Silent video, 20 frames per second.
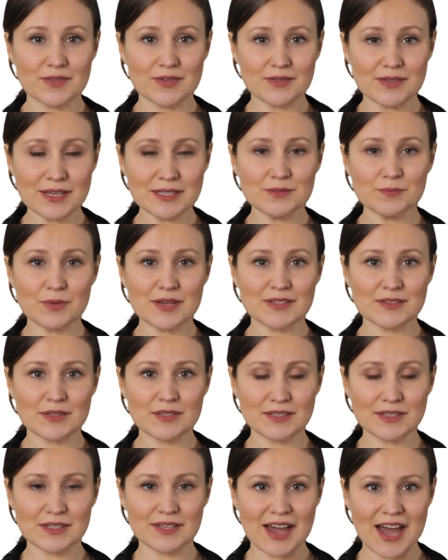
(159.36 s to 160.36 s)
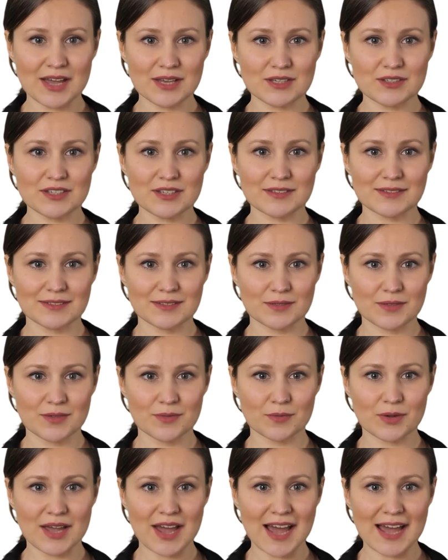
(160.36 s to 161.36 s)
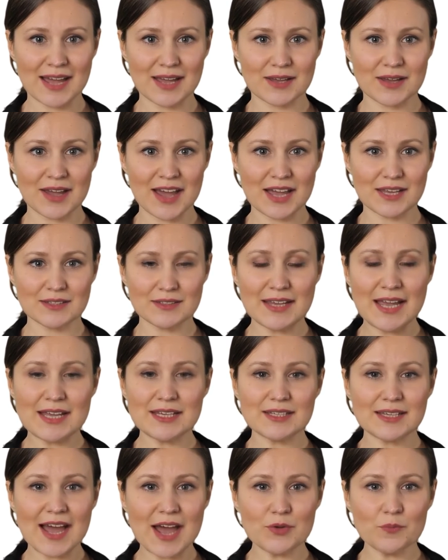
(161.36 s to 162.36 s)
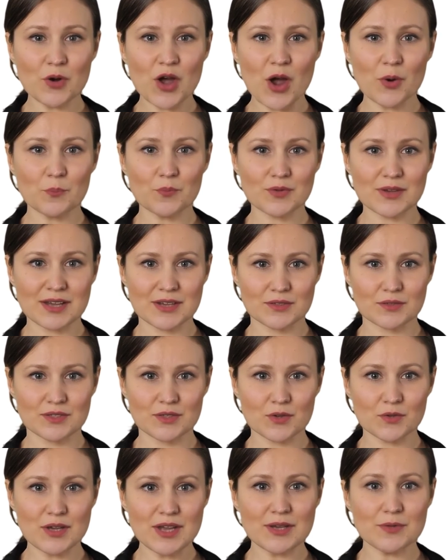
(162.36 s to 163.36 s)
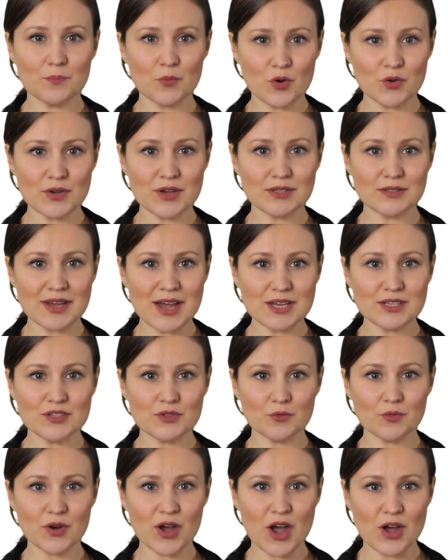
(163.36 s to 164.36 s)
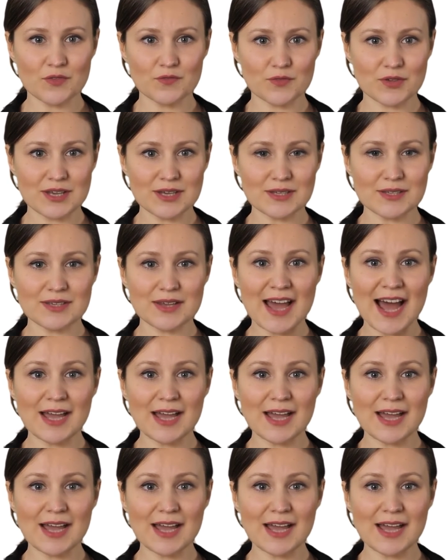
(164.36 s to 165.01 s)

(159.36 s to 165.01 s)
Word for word: This business intelligence insights help operators create more contextual offerings